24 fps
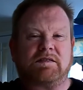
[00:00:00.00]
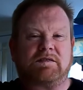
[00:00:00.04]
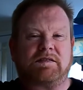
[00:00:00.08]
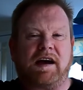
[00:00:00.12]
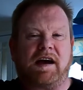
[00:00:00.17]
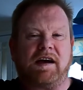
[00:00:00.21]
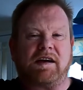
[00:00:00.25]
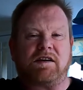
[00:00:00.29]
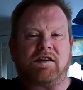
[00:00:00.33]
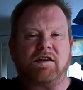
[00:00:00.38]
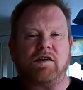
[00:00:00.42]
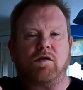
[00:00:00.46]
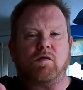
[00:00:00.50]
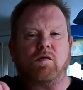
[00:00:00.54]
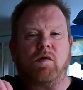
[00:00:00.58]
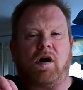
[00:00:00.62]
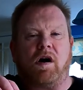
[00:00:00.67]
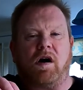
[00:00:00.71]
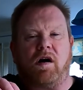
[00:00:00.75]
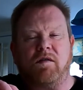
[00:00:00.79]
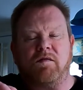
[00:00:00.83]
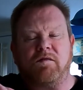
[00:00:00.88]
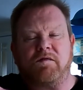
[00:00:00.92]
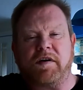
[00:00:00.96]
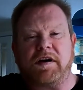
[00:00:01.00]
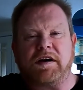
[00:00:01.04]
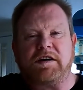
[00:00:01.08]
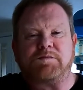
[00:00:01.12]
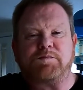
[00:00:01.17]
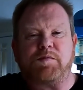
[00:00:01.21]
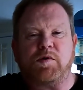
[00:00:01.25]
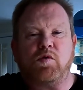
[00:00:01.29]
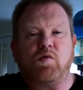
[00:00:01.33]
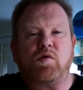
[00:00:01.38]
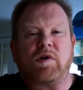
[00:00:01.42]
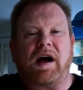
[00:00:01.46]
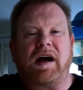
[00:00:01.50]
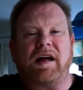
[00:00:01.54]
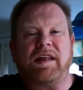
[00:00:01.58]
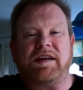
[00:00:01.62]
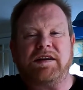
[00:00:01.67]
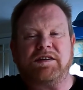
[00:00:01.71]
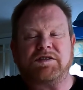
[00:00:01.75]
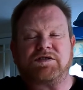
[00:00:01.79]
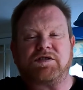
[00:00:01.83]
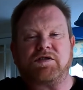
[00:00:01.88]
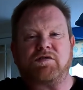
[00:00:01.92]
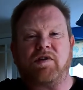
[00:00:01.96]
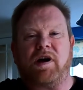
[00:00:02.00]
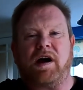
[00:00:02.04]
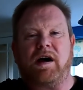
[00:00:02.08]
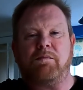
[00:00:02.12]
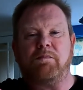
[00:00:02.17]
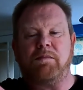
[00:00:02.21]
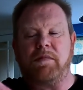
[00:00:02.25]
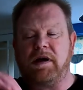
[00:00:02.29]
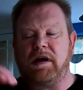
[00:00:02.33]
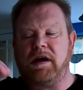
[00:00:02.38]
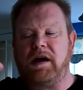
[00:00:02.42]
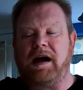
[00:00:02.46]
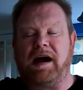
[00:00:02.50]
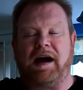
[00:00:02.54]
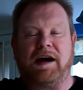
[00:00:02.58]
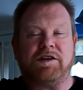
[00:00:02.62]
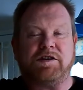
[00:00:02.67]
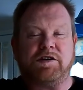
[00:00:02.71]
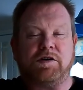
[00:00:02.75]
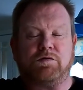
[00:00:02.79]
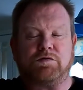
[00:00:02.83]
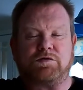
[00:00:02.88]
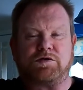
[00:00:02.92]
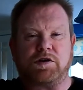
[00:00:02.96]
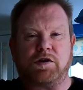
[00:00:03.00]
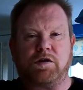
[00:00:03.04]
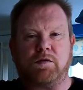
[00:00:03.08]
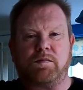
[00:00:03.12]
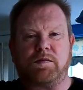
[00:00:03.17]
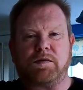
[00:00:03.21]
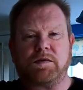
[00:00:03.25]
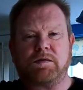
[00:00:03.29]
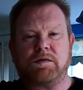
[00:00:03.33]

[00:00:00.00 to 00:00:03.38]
Thank you on Facebook and Instagram and YouTube.